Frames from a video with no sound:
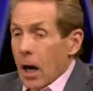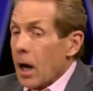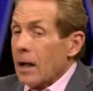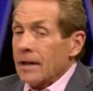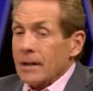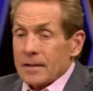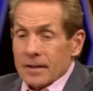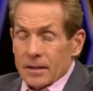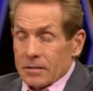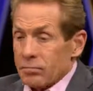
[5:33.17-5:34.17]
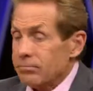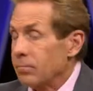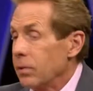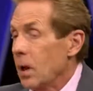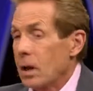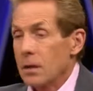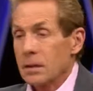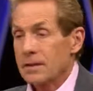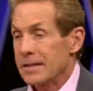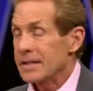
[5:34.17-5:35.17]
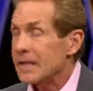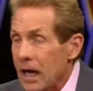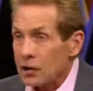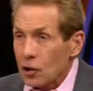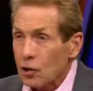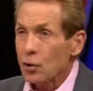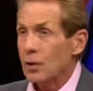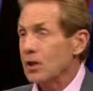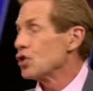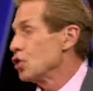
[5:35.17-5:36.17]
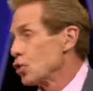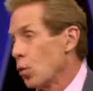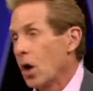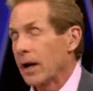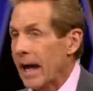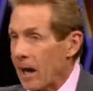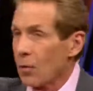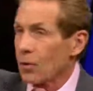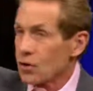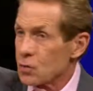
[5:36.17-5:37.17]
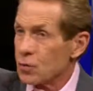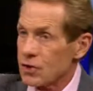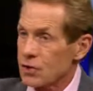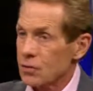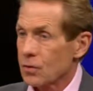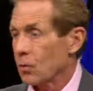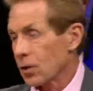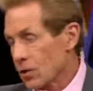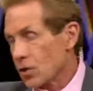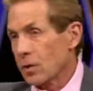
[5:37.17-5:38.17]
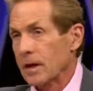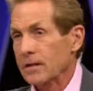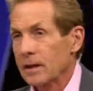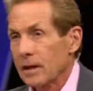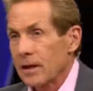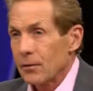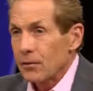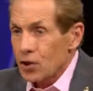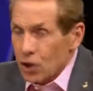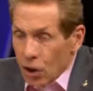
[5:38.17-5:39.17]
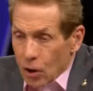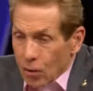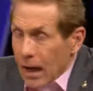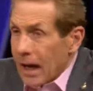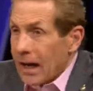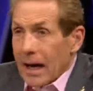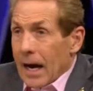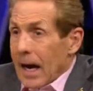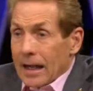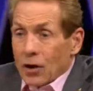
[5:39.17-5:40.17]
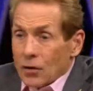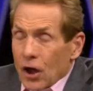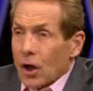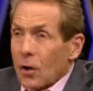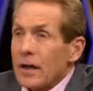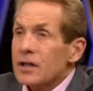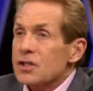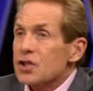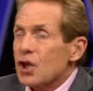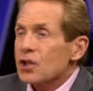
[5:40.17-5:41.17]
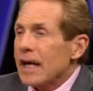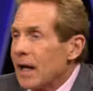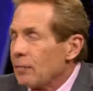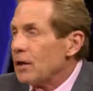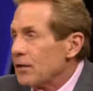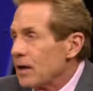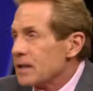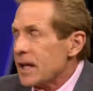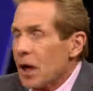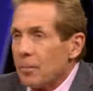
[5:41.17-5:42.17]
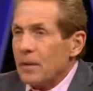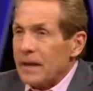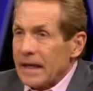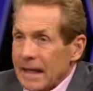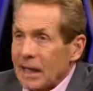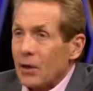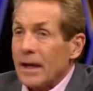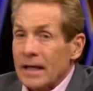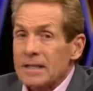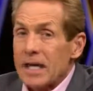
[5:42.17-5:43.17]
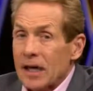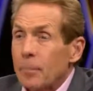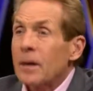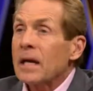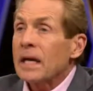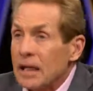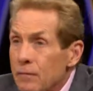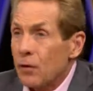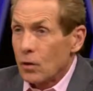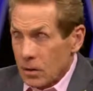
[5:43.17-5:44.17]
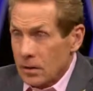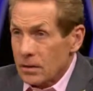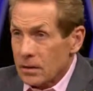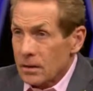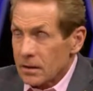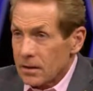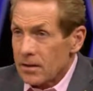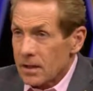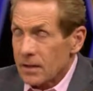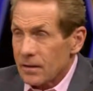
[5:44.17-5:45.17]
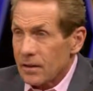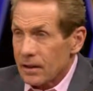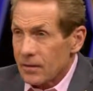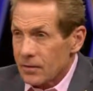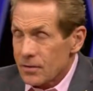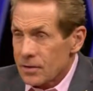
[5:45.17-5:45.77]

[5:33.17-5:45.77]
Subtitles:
Is it Ty Lue? Is it Juwan Howard? We're going to talk about that later in the show. I don't know. It's just everything's up in the air and it's upheaval inside the Lakers.